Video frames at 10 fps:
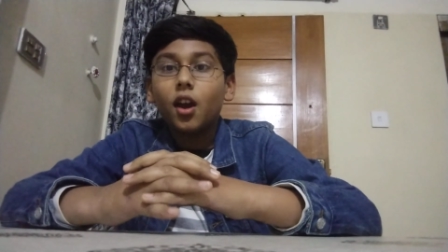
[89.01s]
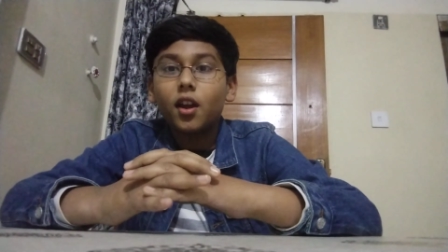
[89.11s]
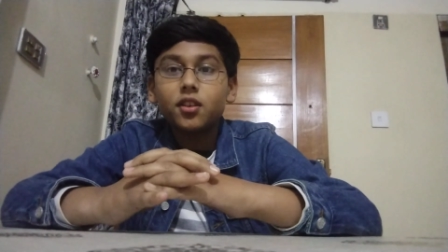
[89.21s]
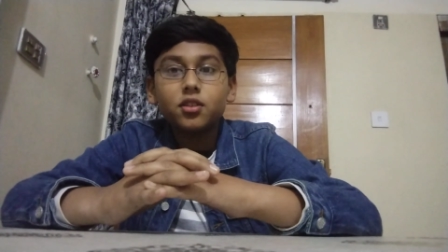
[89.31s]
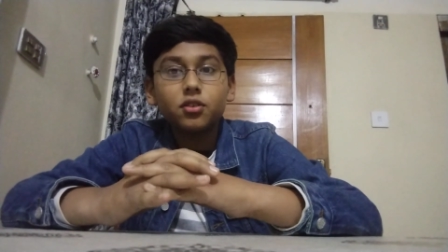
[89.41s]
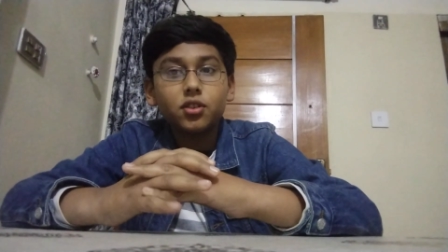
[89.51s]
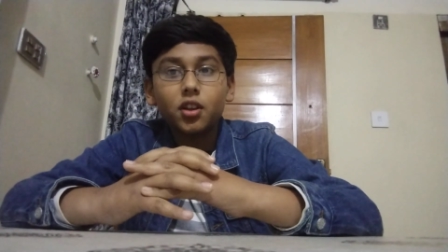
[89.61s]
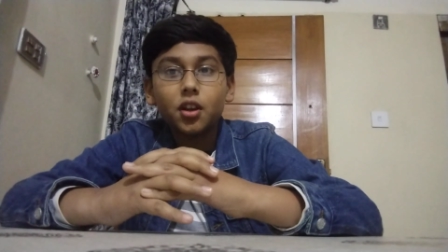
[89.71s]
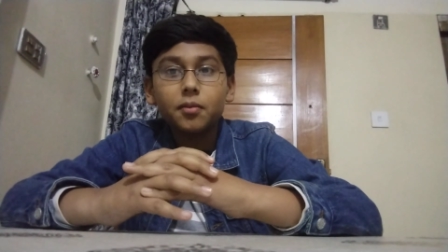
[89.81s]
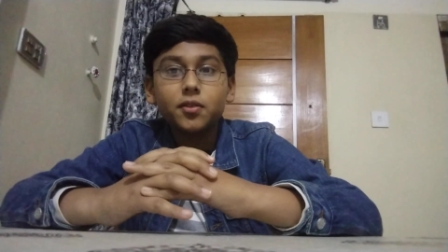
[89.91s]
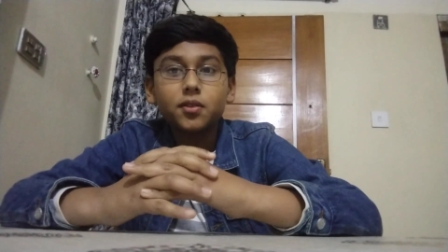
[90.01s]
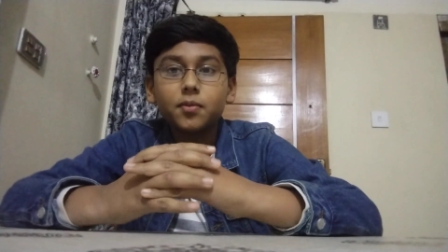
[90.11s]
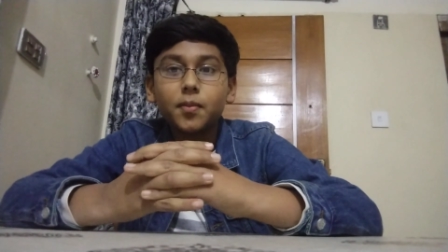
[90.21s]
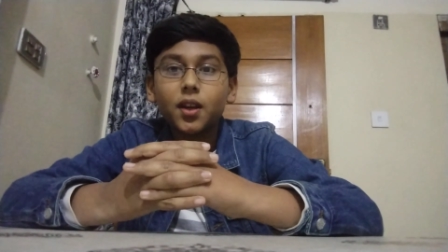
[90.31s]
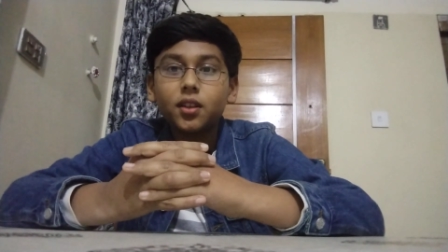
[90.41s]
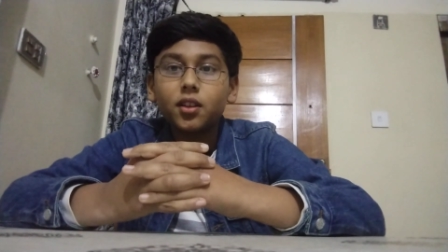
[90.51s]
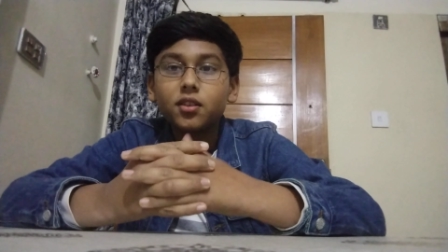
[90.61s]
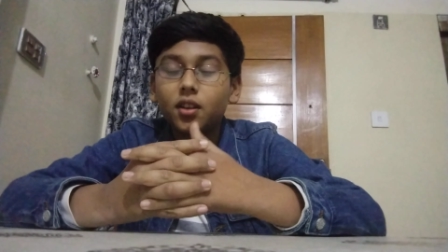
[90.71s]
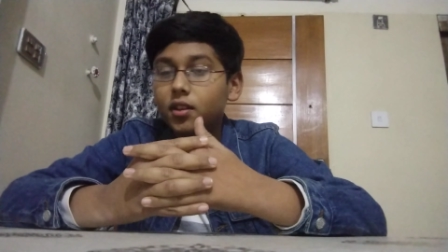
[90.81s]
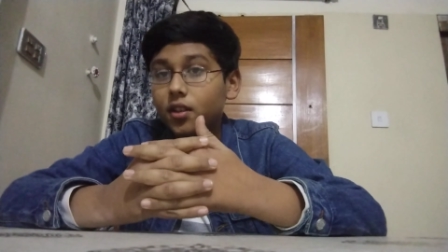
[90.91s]
as you see, I've just made the
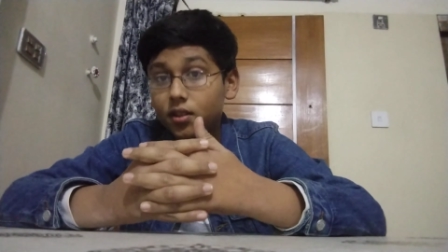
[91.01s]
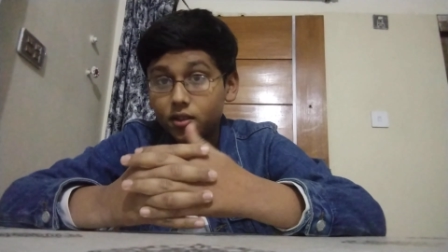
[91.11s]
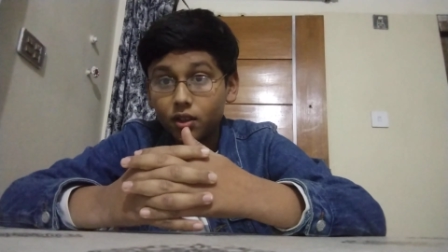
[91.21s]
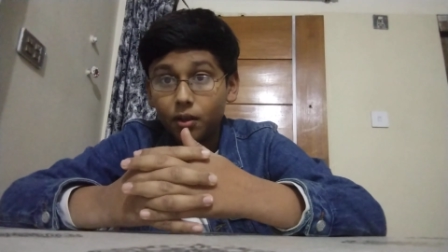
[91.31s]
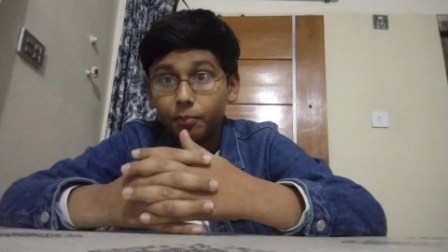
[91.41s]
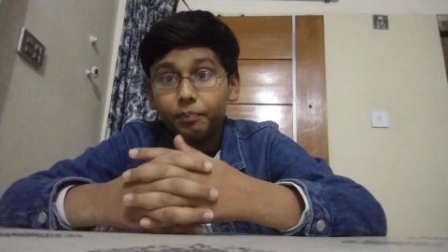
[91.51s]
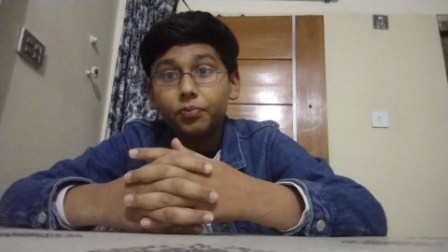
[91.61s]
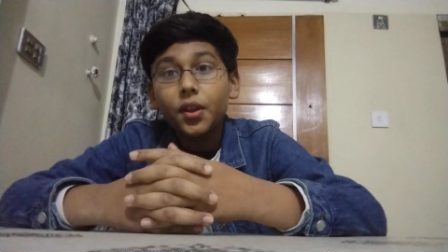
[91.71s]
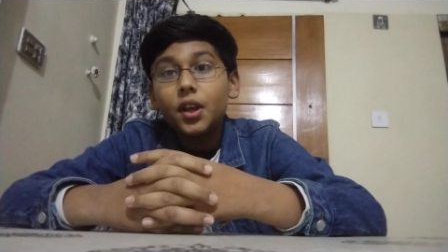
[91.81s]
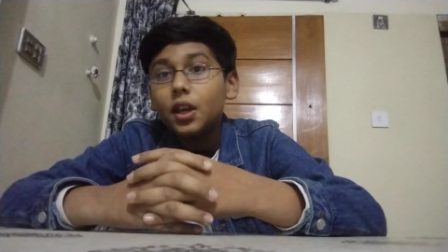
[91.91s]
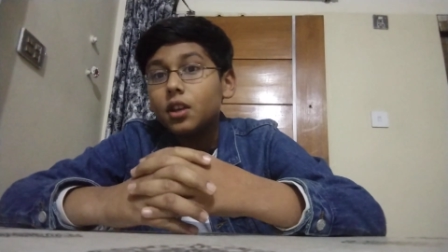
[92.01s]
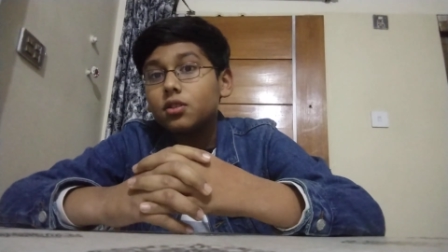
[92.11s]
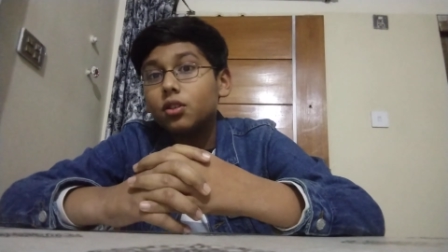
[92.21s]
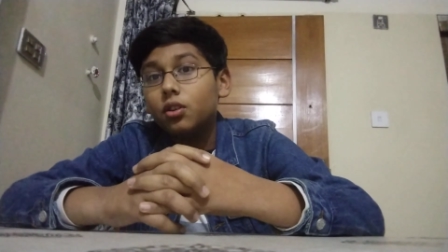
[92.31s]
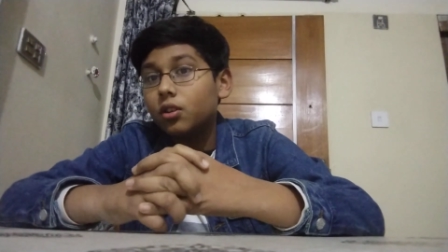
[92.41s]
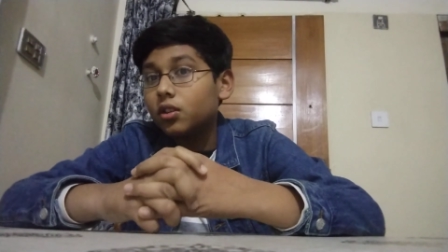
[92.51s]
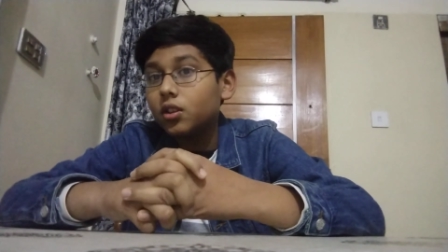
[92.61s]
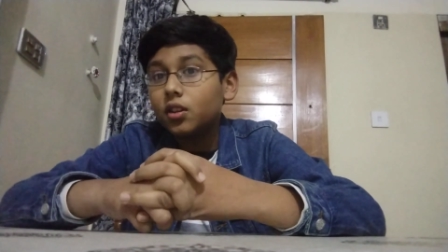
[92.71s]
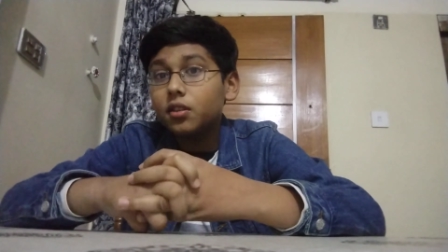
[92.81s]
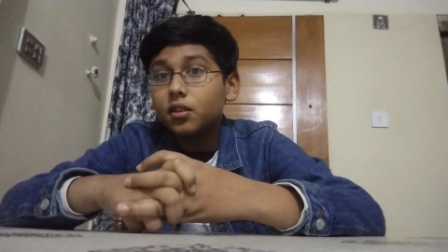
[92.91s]
sentence up. So
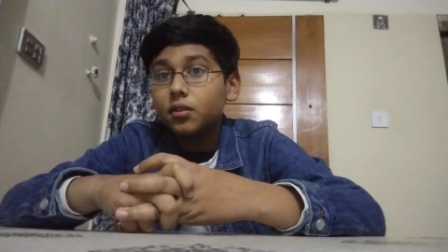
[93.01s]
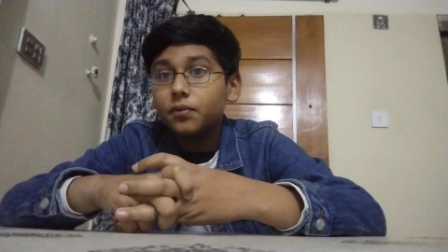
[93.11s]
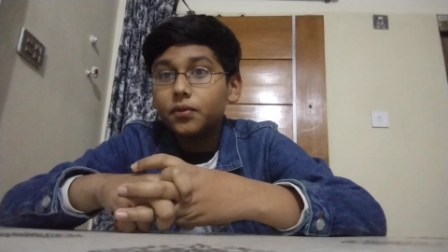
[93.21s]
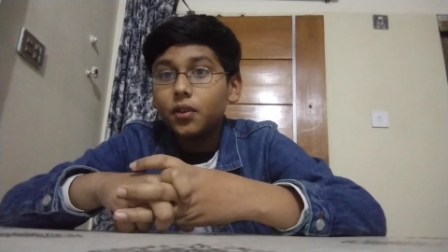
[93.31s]
this